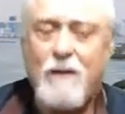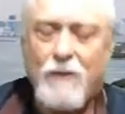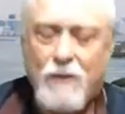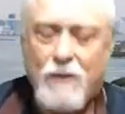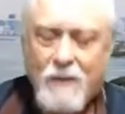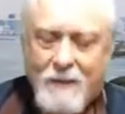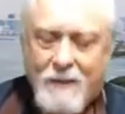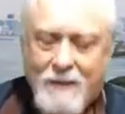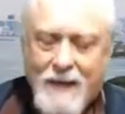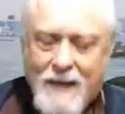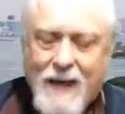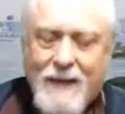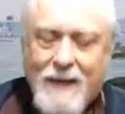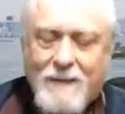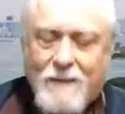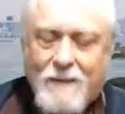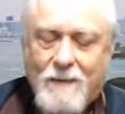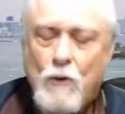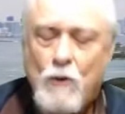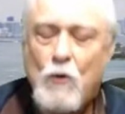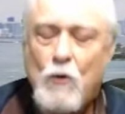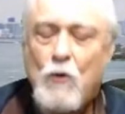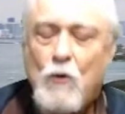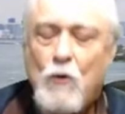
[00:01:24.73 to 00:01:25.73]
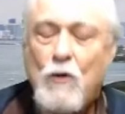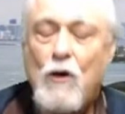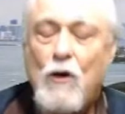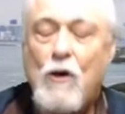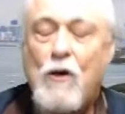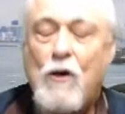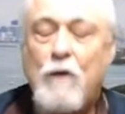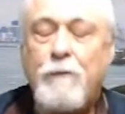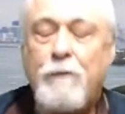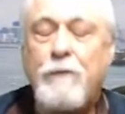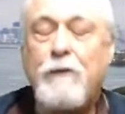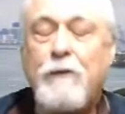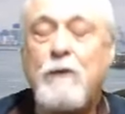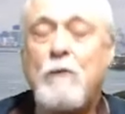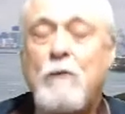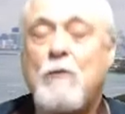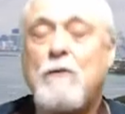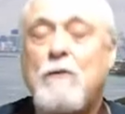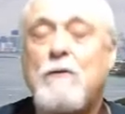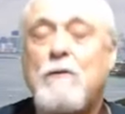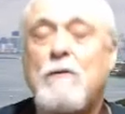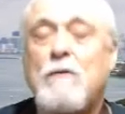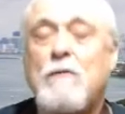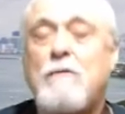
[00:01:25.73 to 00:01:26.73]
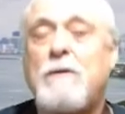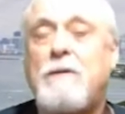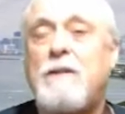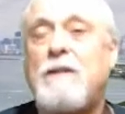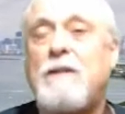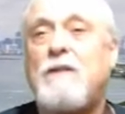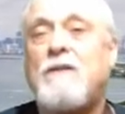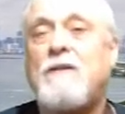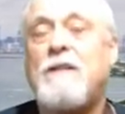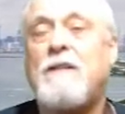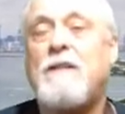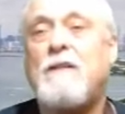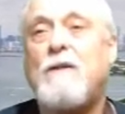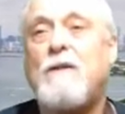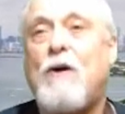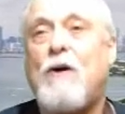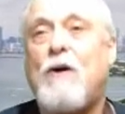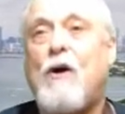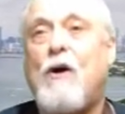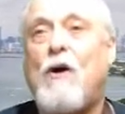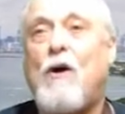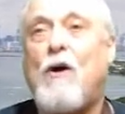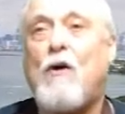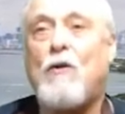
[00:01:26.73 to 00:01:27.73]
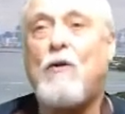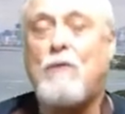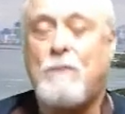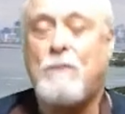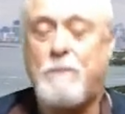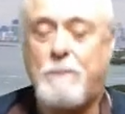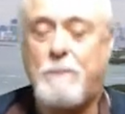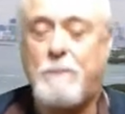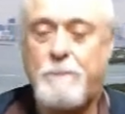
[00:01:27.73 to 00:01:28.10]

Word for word: You've got no golfing worries at all.